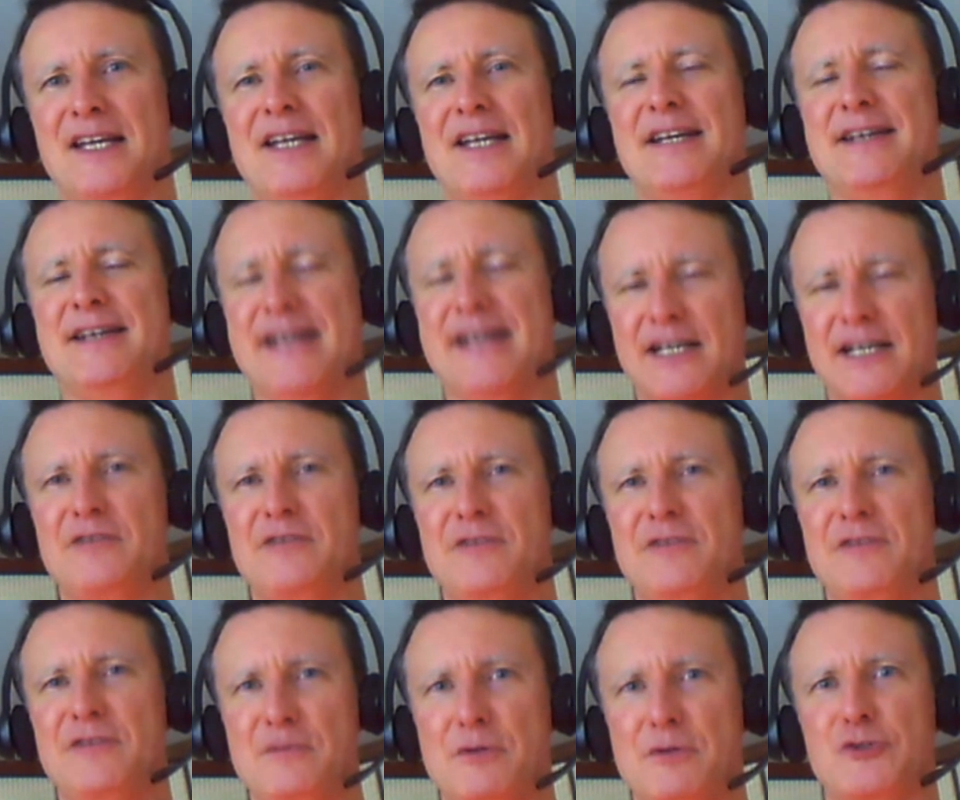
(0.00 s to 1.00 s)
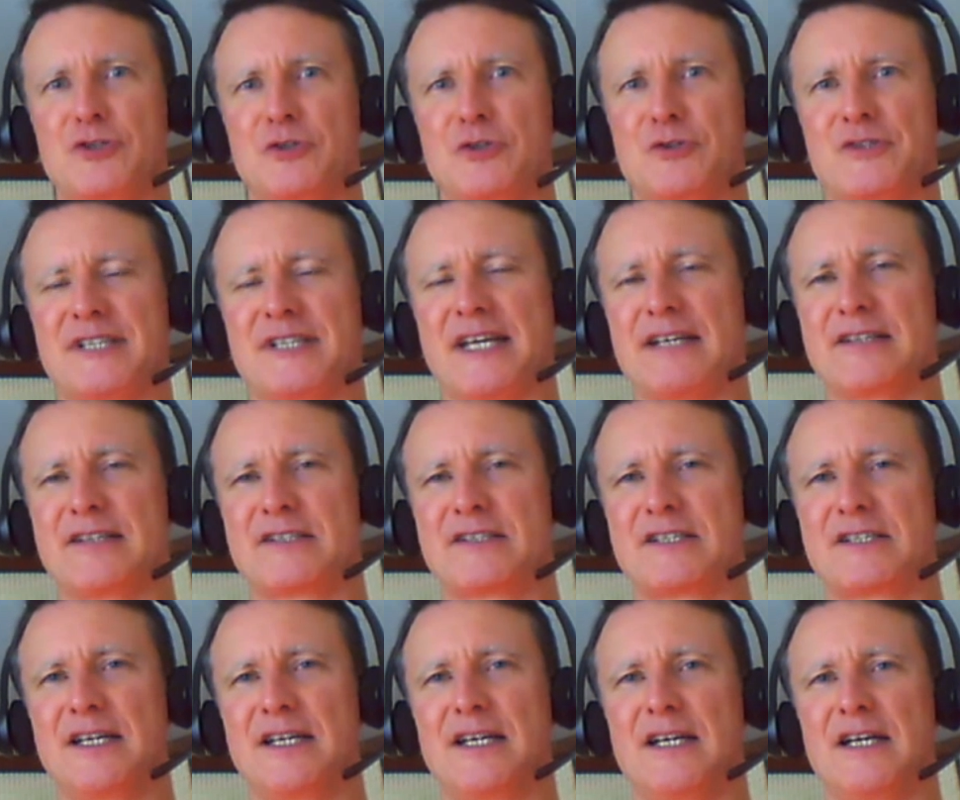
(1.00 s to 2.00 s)
Negative emotional
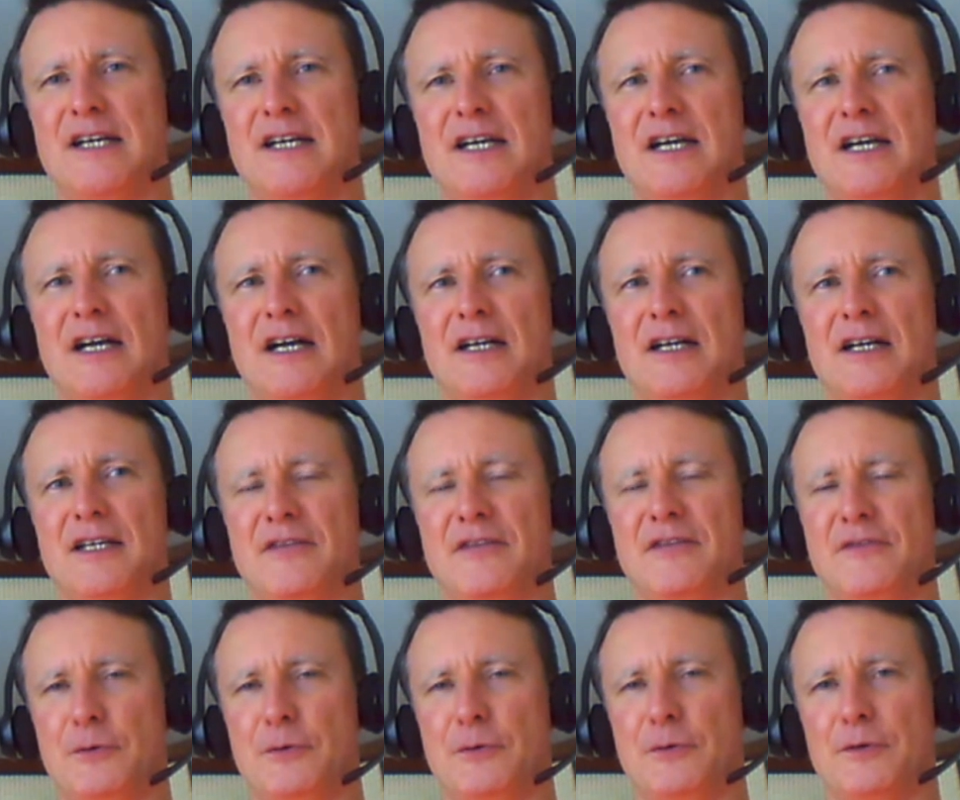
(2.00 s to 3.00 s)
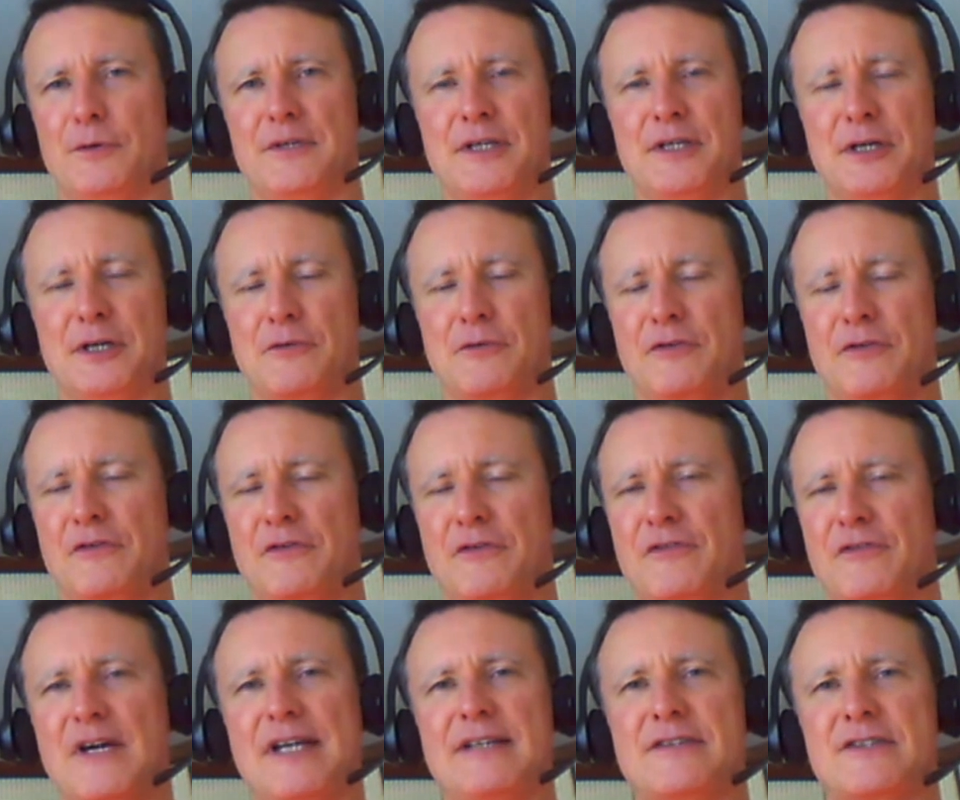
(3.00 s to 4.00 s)
states. If you
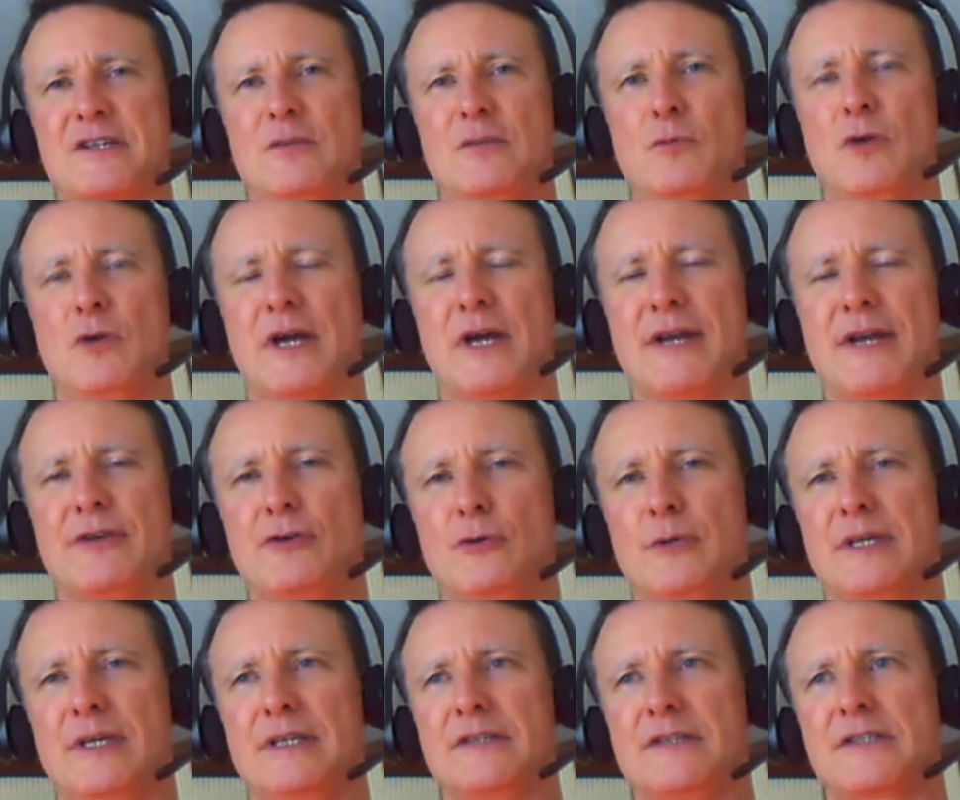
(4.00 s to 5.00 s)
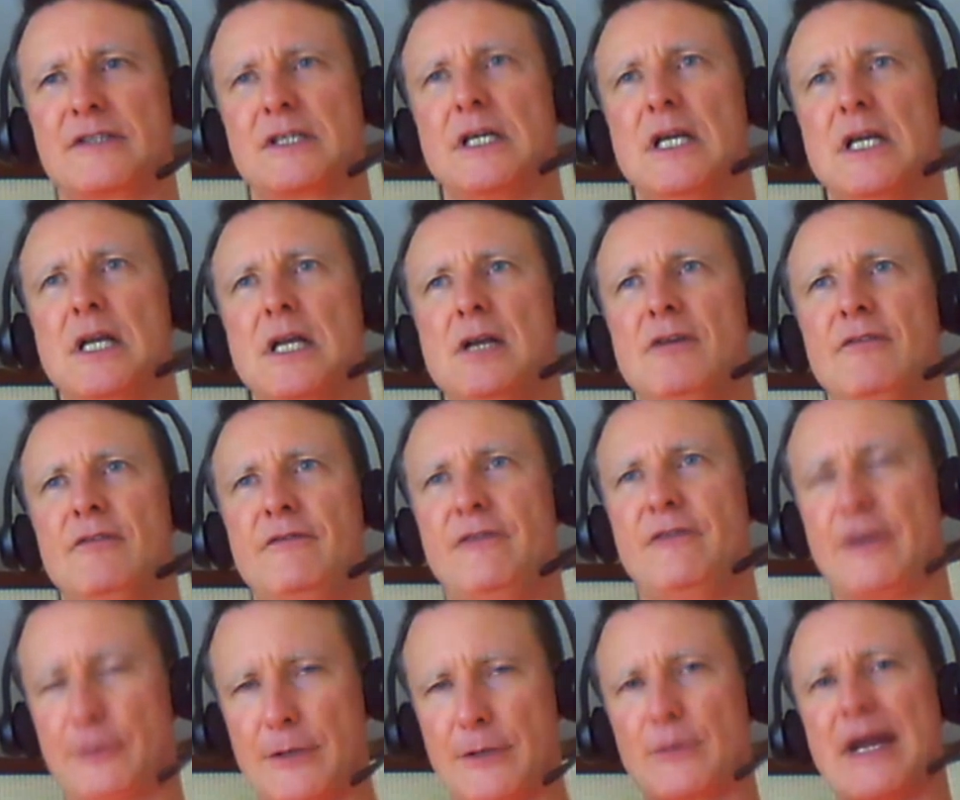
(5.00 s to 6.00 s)
find someone who is
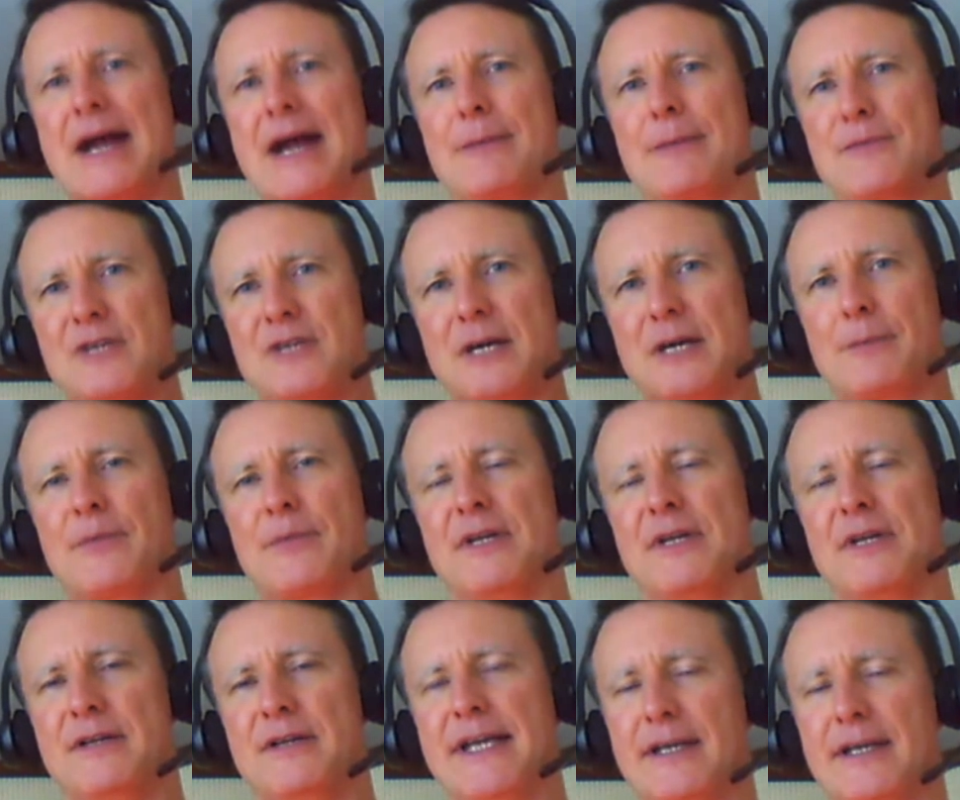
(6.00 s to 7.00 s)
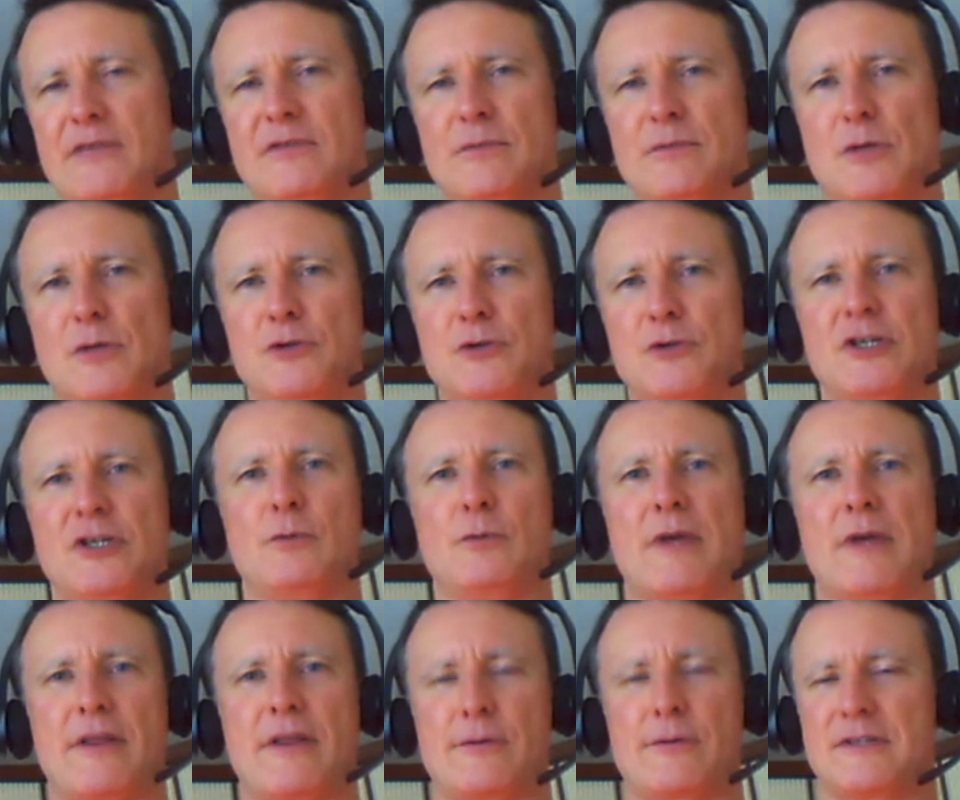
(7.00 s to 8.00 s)
very wrapped up in a negative emotion,
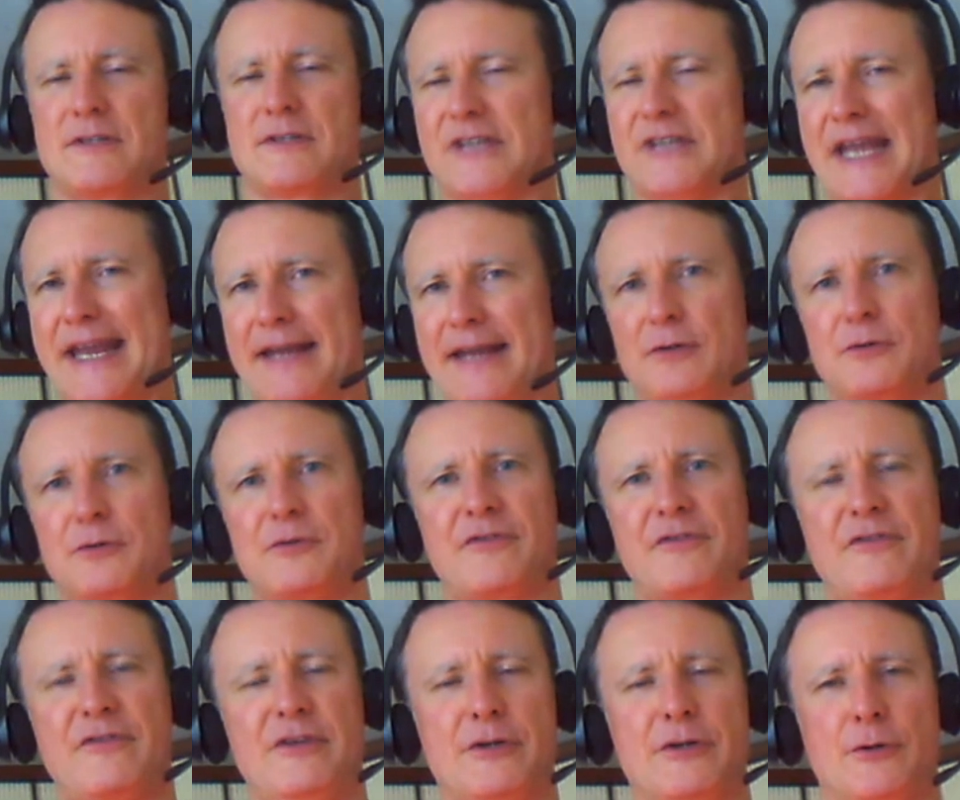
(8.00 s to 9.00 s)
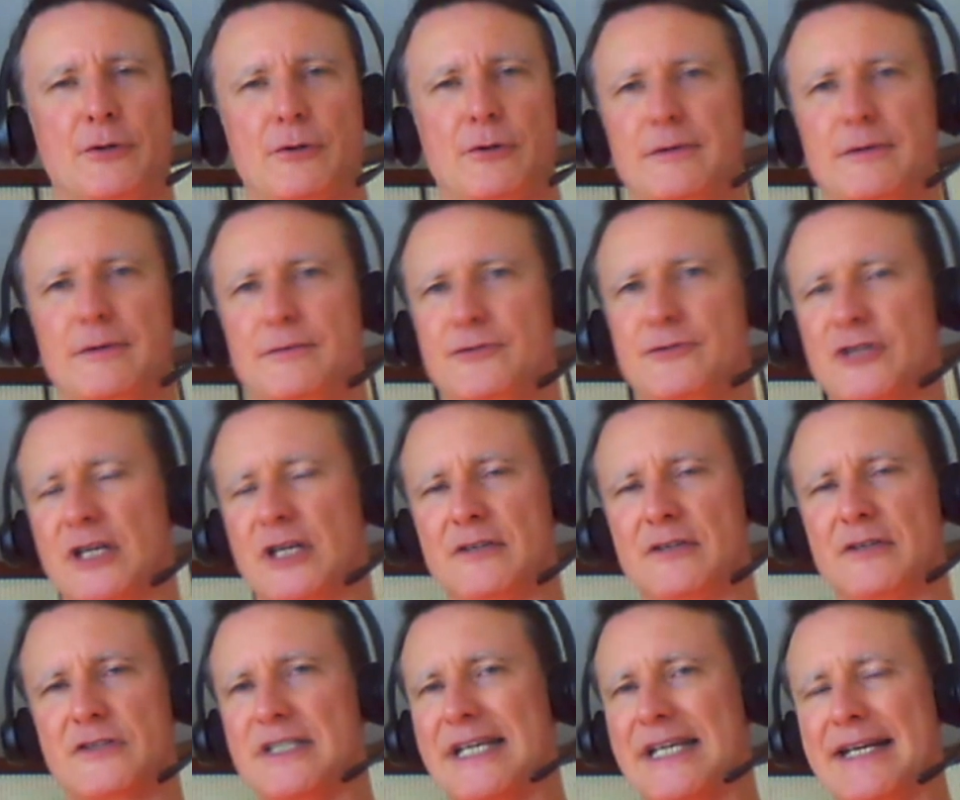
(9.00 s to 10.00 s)
whether it's anger, fear,
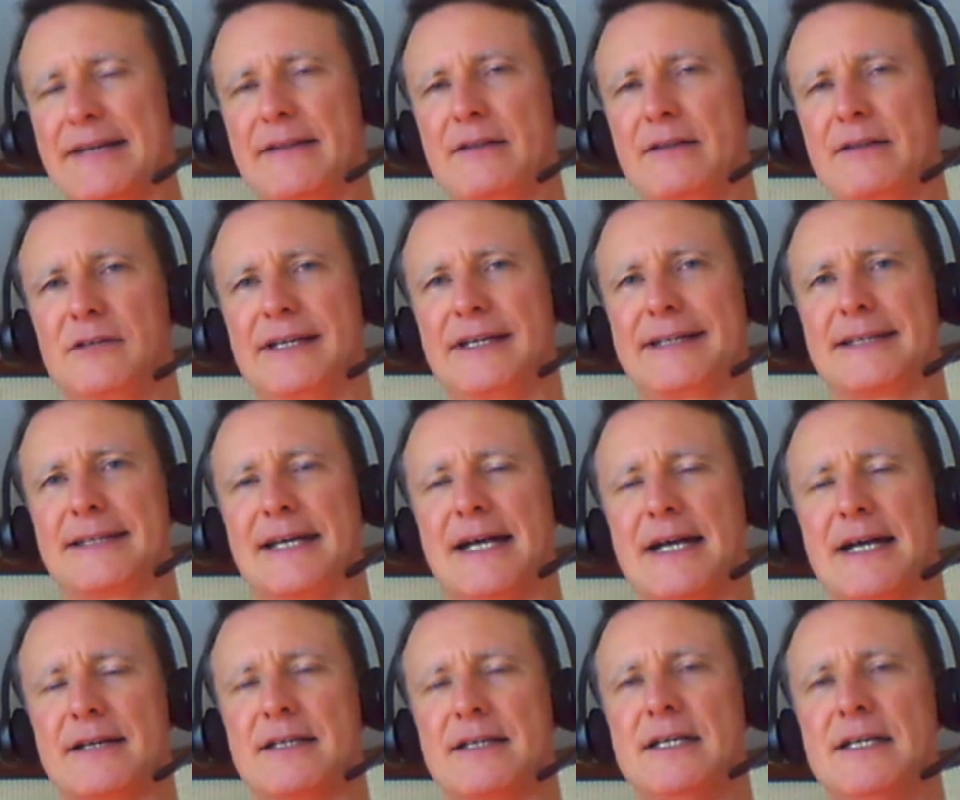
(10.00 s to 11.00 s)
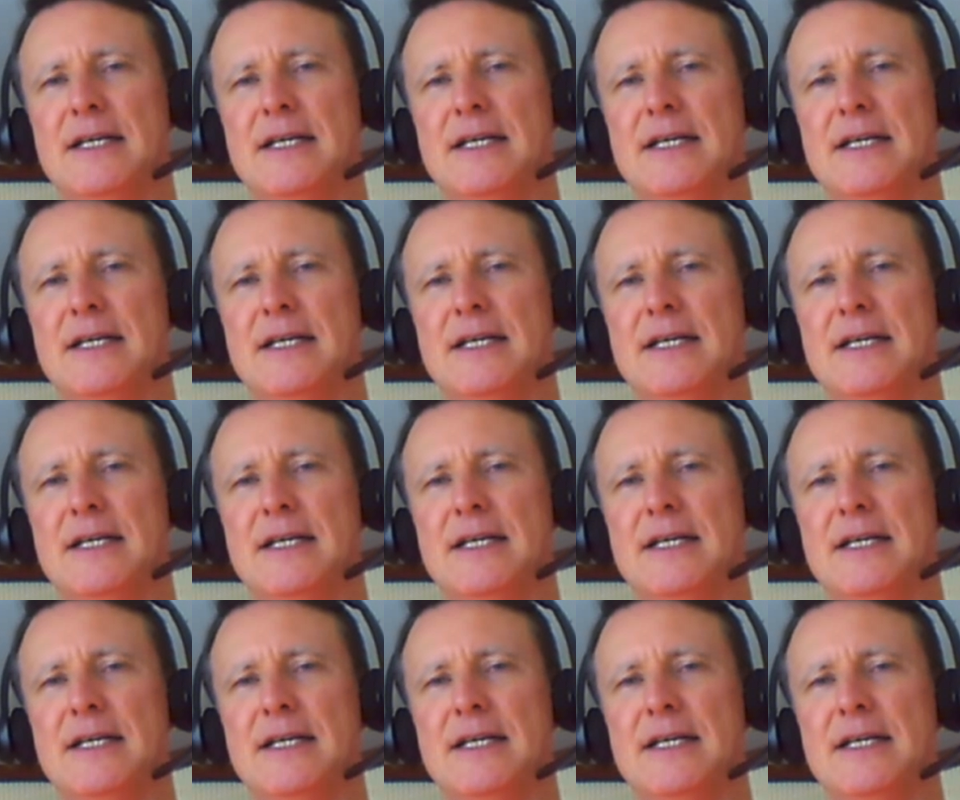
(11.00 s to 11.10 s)
jealousy, anything like that,